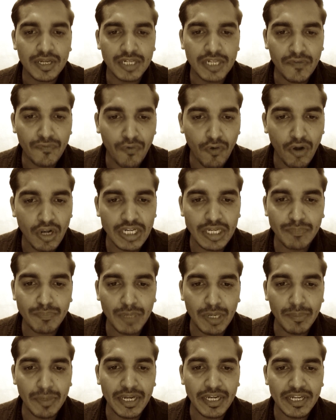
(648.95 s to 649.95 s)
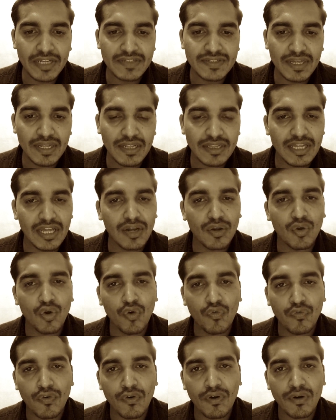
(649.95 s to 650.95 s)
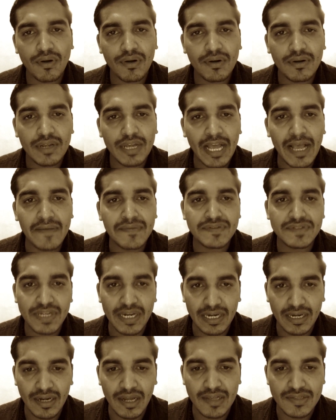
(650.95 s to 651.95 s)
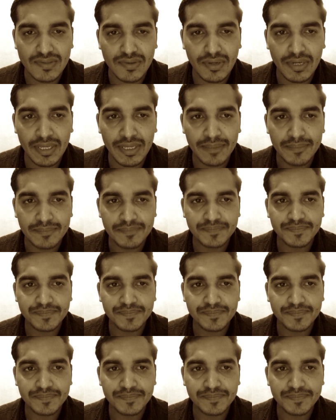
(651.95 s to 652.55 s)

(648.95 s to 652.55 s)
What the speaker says: default implementation, then go for abstract class only.